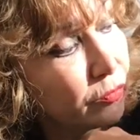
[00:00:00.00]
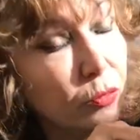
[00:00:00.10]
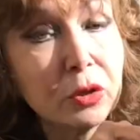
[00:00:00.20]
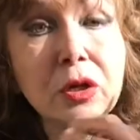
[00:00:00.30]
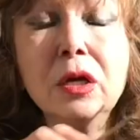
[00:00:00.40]

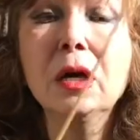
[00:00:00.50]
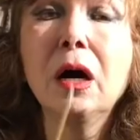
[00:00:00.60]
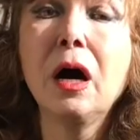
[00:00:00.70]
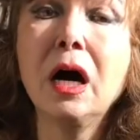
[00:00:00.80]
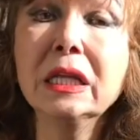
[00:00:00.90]
or
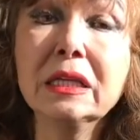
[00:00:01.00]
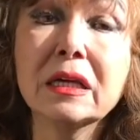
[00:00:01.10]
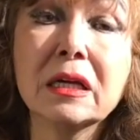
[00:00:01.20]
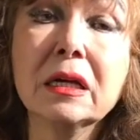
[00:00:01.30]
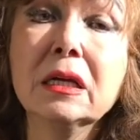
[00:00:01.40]

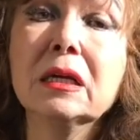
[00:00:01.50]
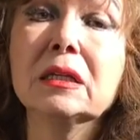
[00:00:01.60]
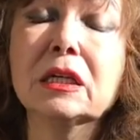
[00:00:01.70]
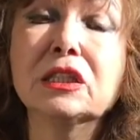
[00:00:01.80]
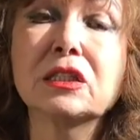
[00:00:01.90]
under
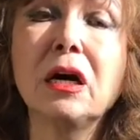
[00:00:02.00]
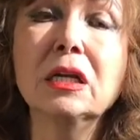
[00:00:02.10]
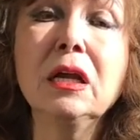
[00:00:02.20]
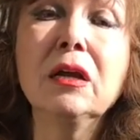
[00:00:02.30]
the sun,